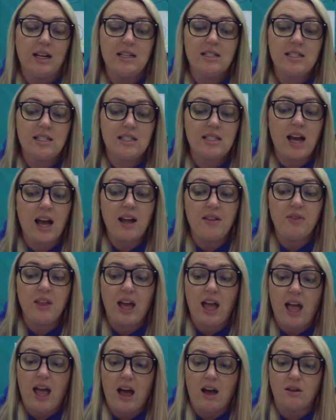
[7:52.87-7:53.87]
Inside
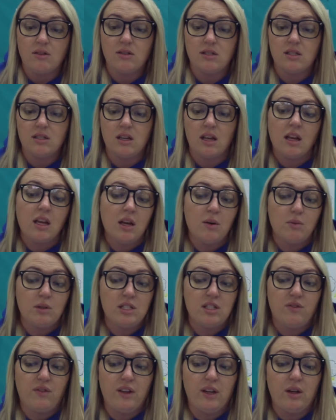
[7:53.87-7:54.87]
the house, it
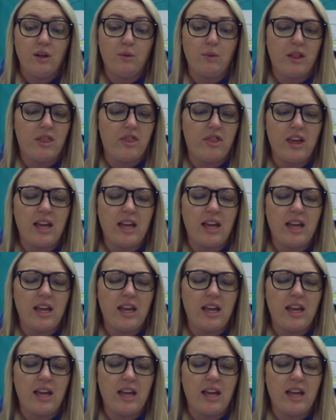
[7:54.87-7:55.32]
was filled with